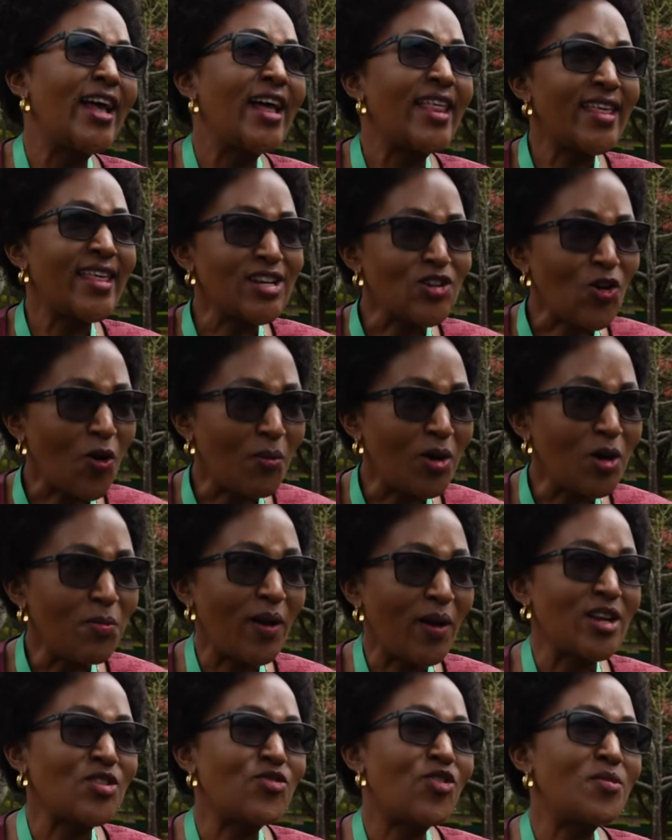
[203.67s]
That common
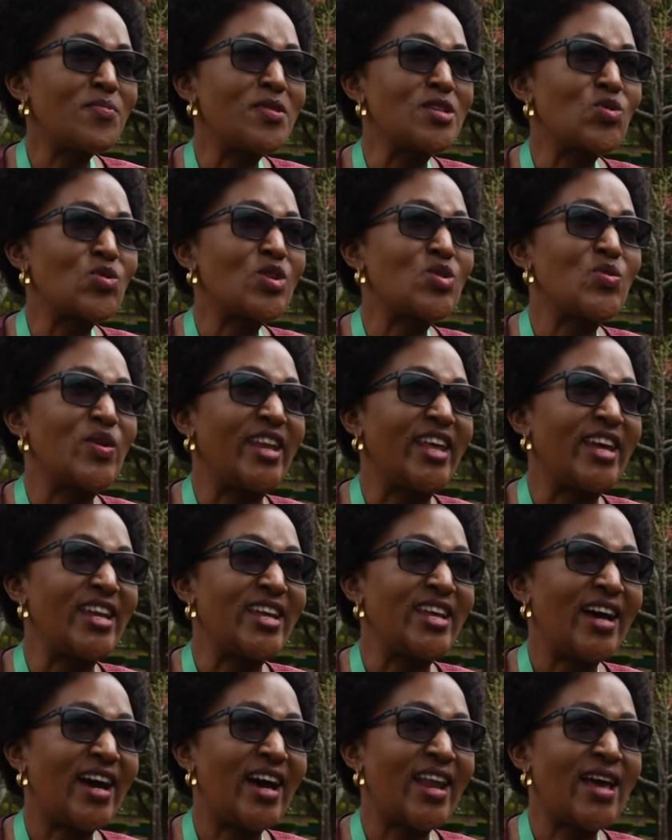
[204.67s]
platform is what we need,
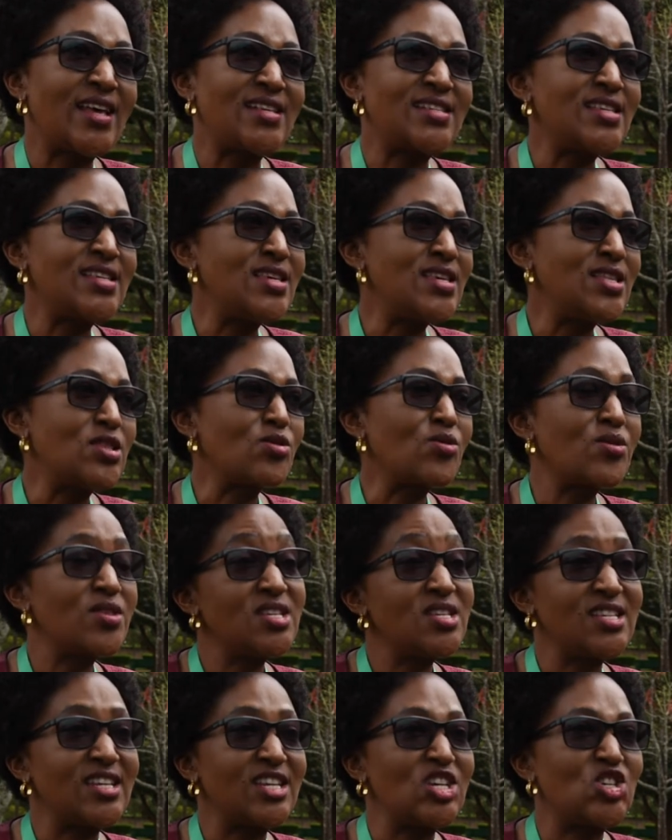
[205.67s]
and I see through
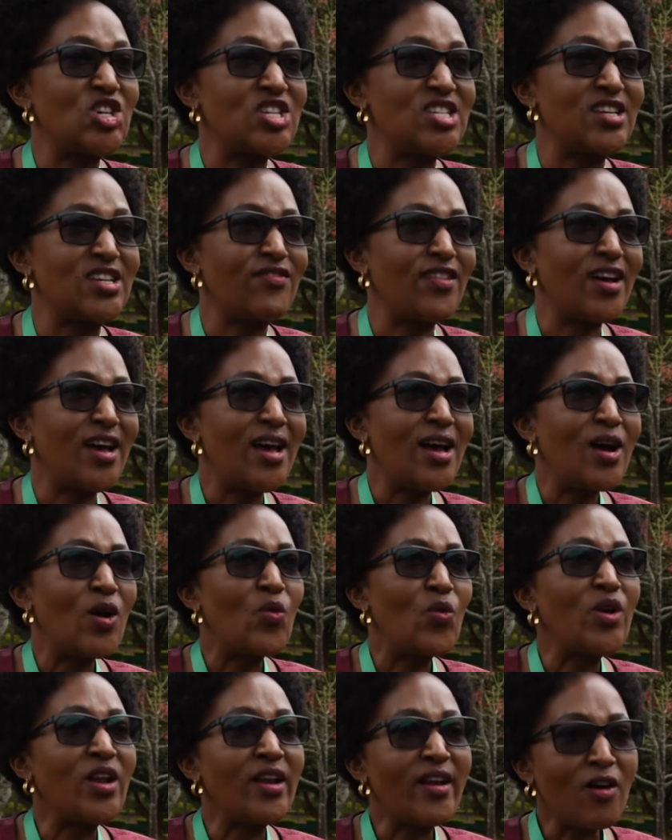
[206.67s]
this initiative
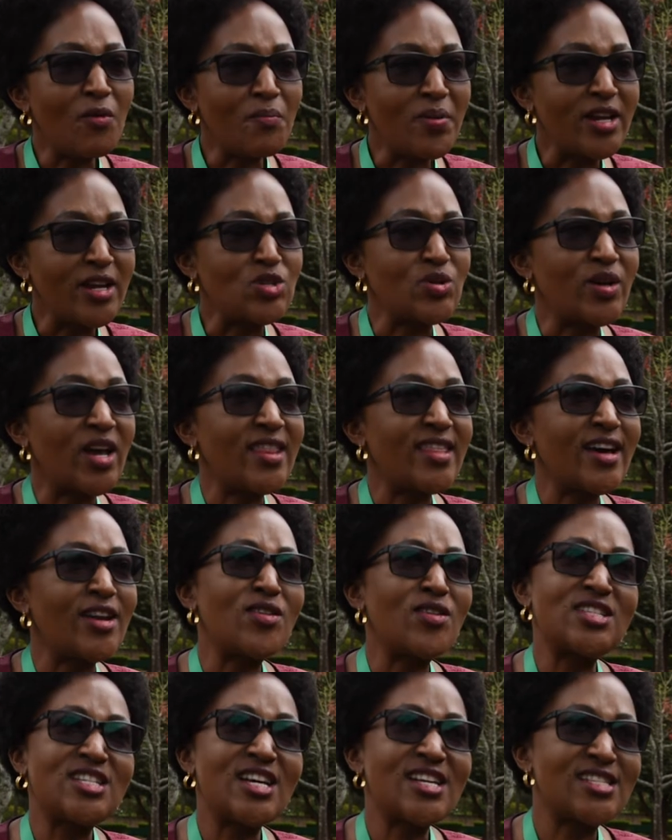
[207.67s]
we'll now bring together
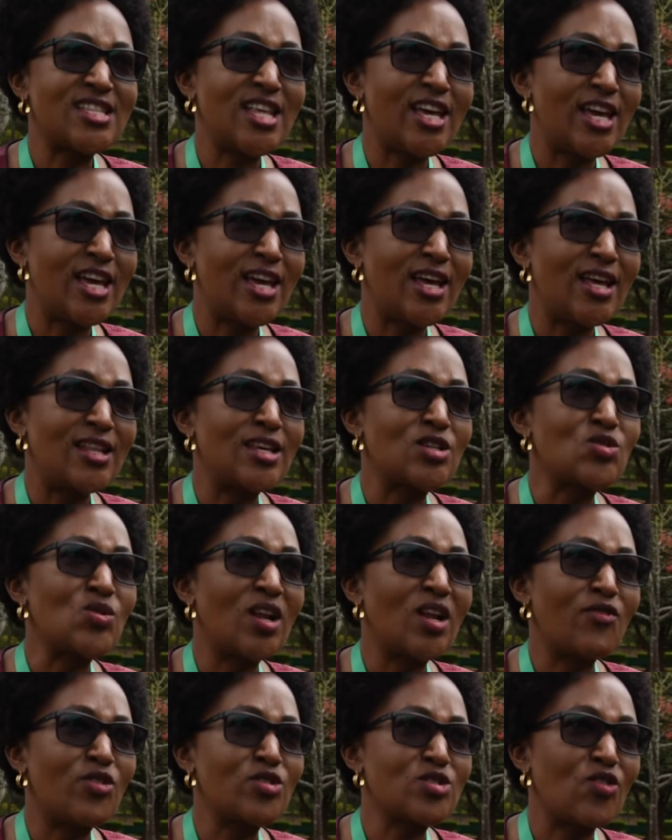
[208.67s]
not just the two
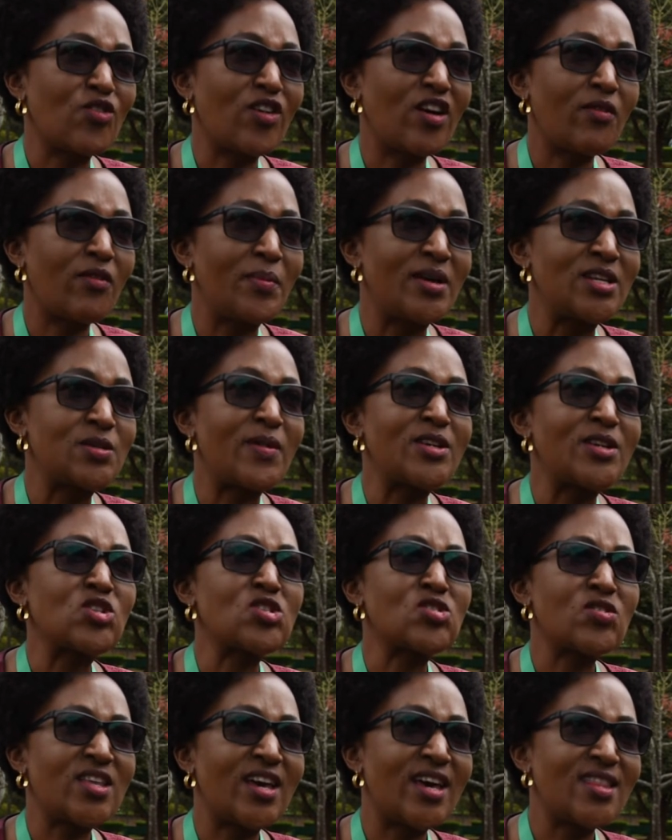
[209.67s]
levels of government, but
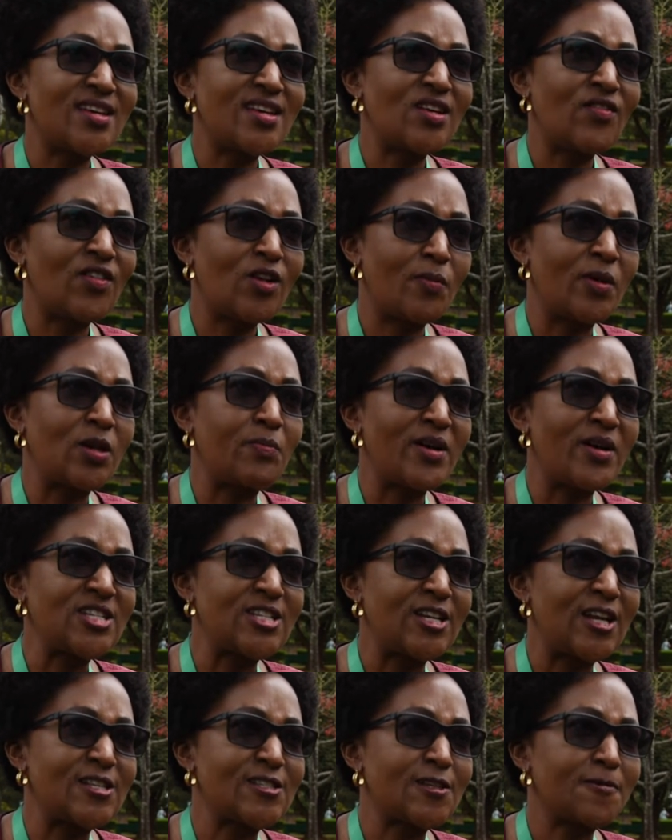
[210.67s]
also the other development
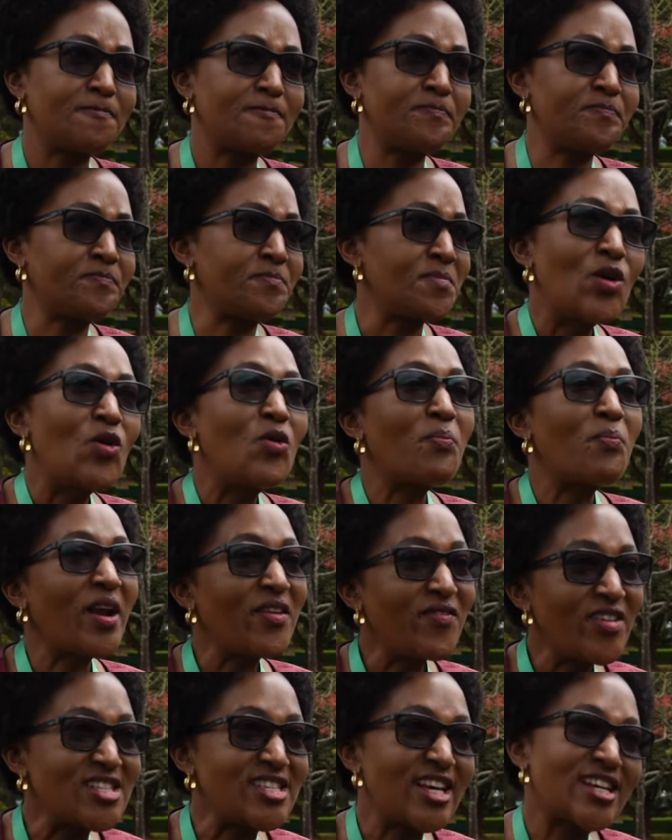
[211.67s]
partners.
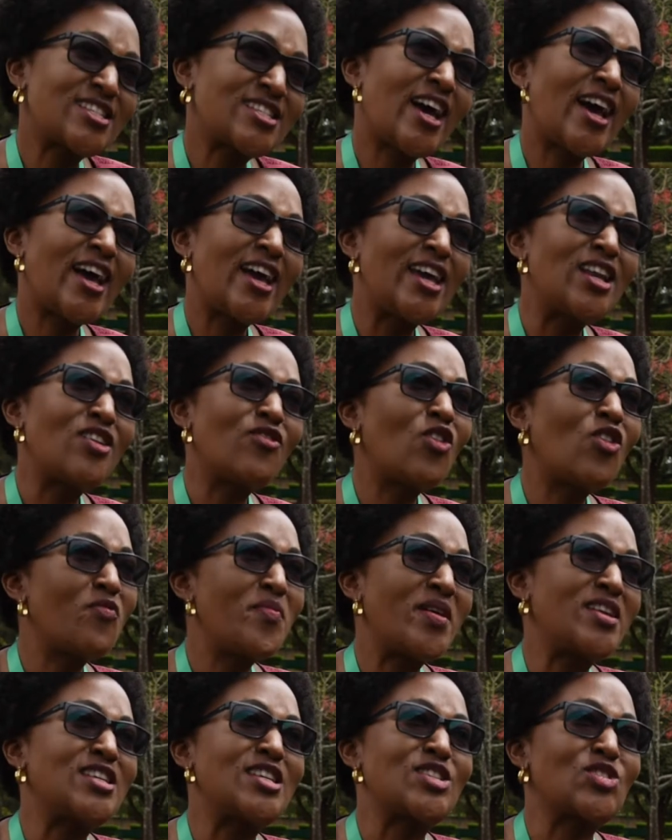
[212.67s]
Private sector
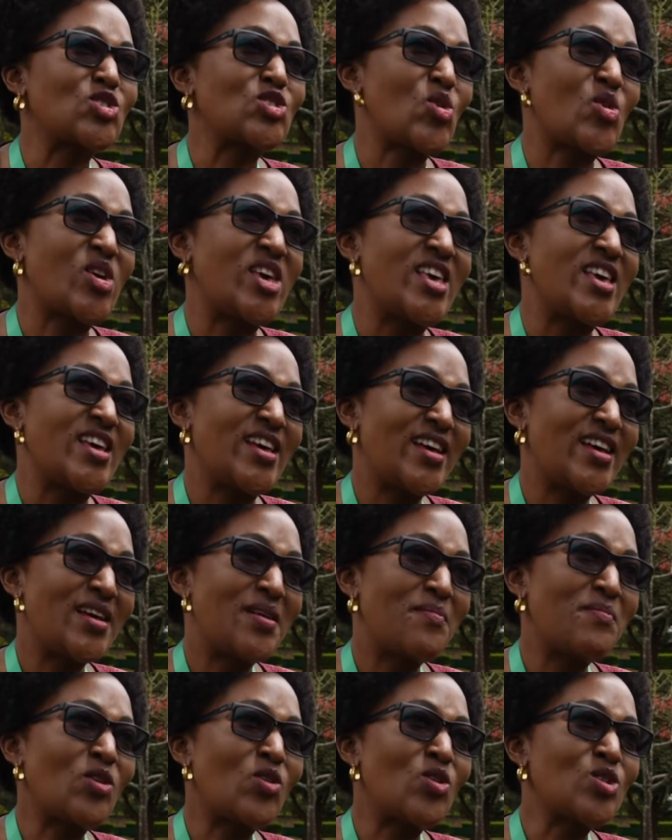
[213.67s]
involvement is also key,
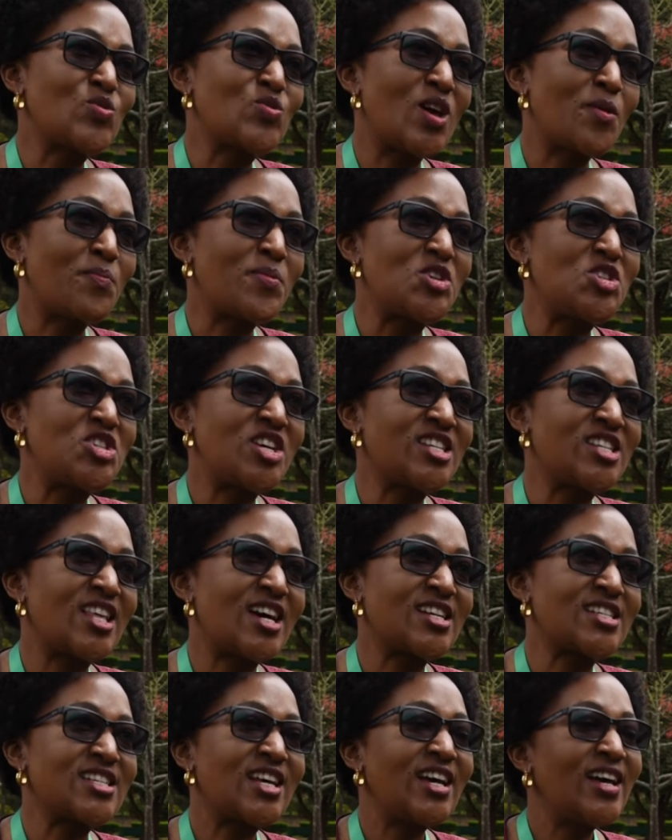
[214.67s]
because we appreciate
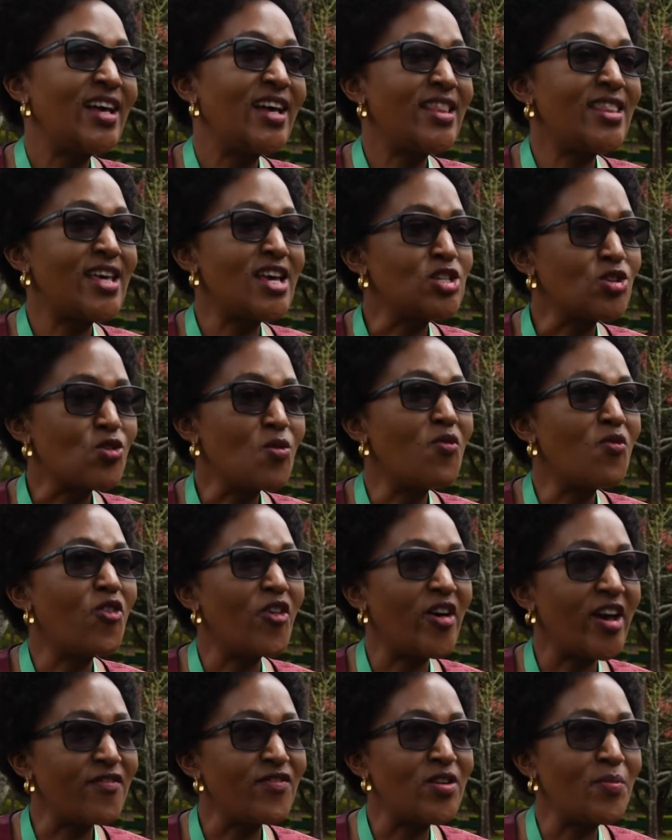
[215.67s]
that there is room
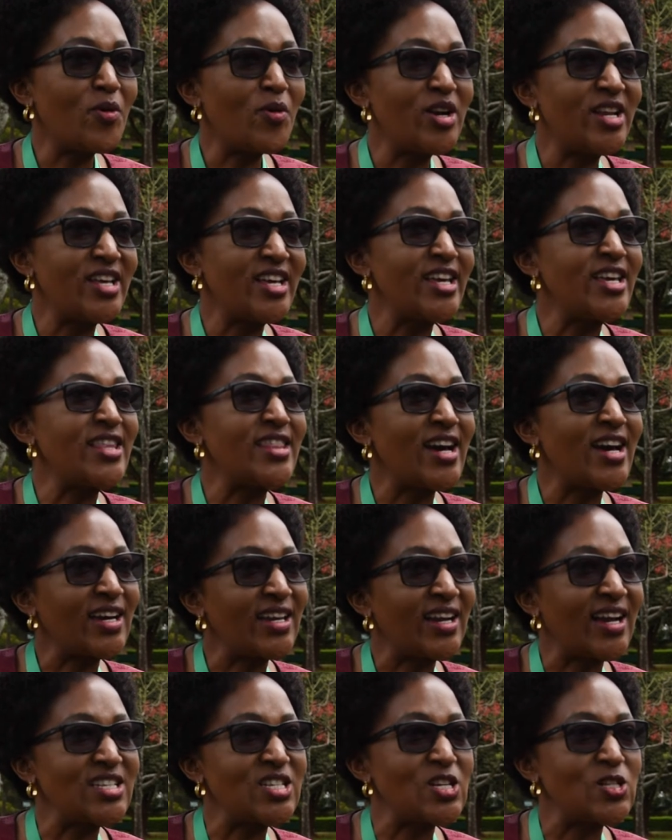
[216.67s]
for everybody in the
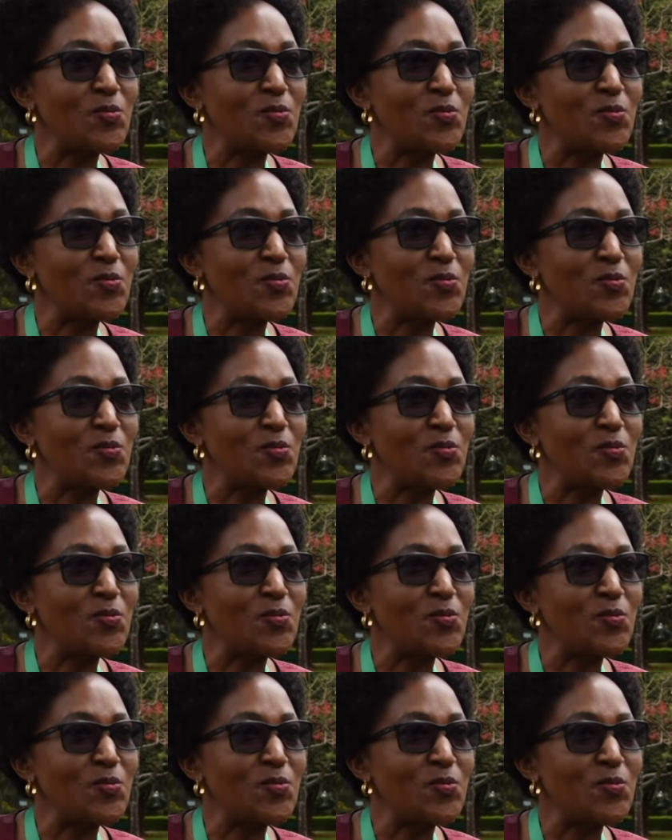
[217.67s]
agriculture